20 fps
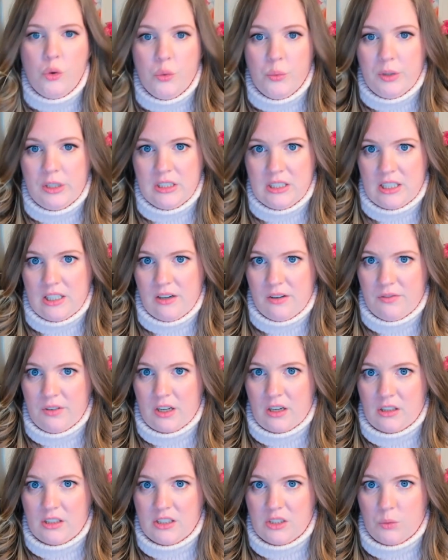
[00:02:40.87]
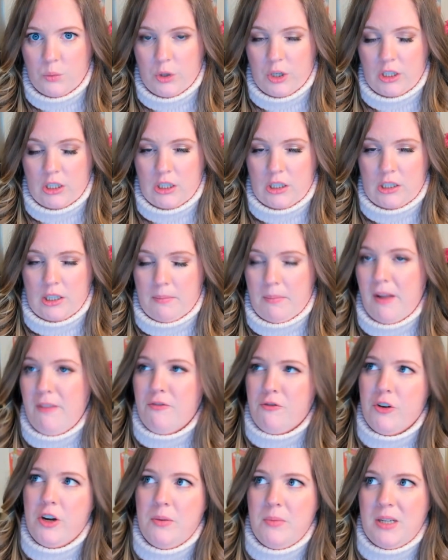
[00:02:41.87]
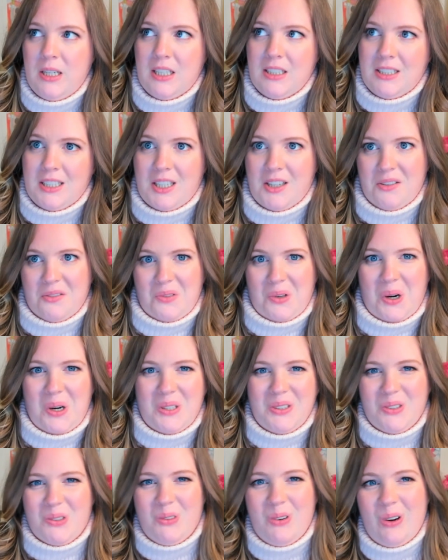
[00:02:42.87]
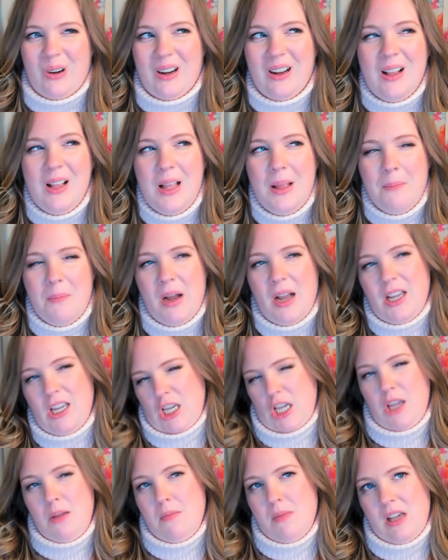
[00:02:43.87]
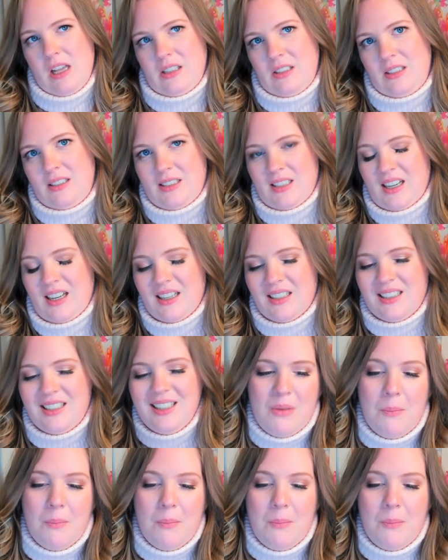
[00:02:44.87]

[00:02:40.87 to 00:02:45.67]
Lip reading: reason their funnel isn't working, like my freebie doesn't convert or my emails suck.